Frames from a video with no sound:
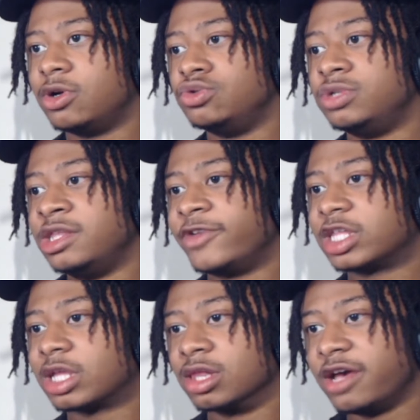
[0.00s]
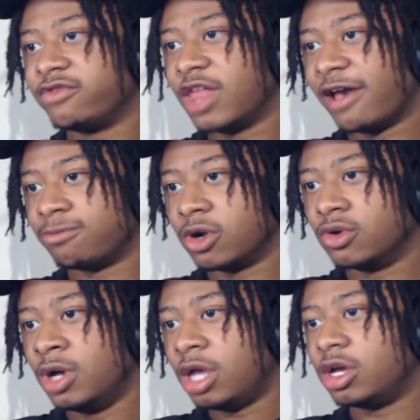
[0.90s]
You didn't even get to live life,
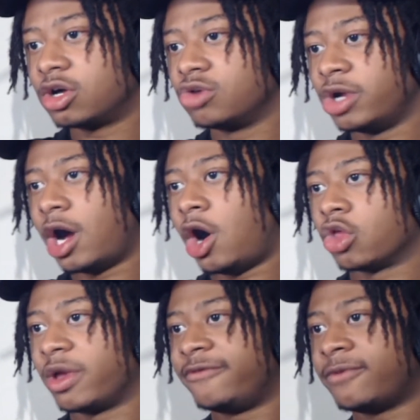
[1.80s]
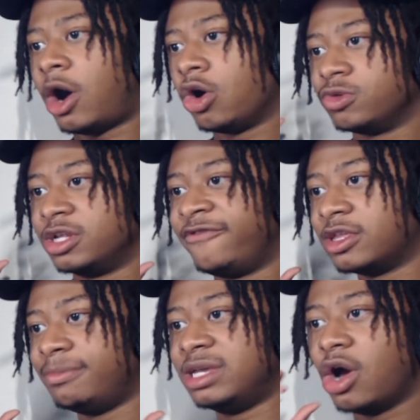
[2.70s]
bro. Your career all the way already
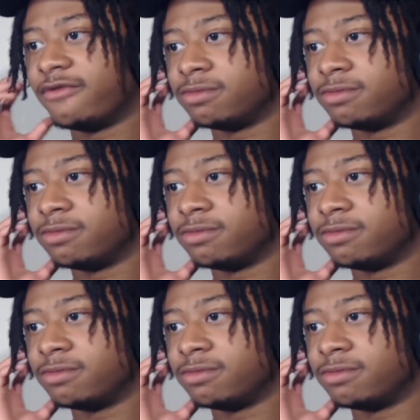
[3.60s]
finna be over,